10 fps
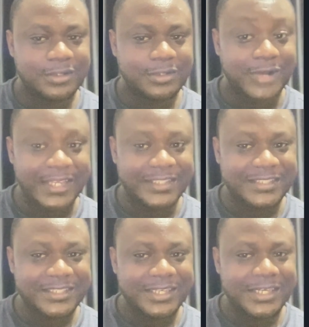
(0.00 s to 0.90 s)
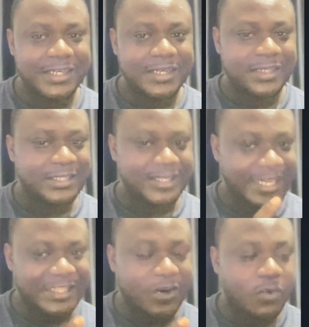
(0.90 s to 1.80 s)
Right?
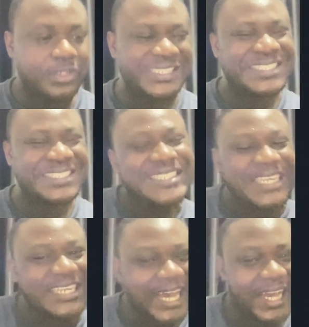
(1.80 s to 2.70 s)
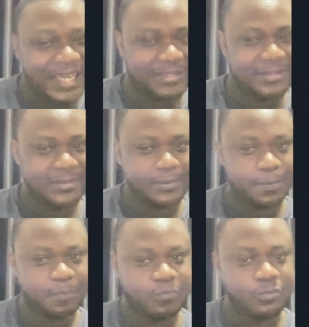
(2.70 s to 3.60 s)
Get that word, signal.
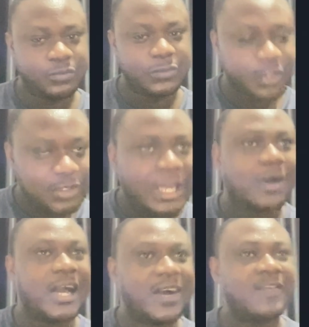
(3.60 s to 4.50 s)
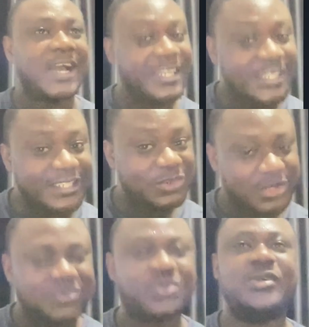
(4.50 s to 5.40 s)
Now, I've added it to
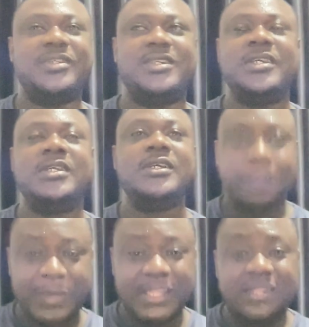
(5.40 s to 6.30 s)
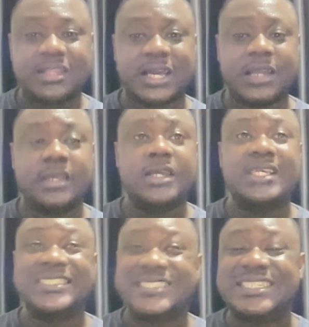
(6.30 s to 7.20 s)
a word, meaning that
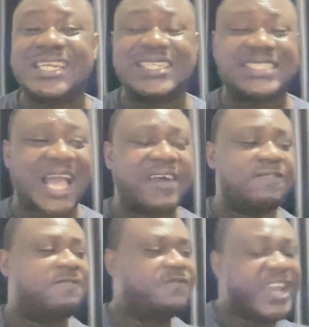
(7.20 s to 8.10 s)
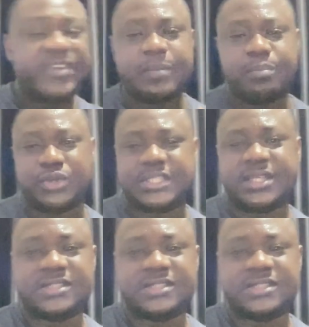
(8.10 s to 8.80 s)
signals are very important.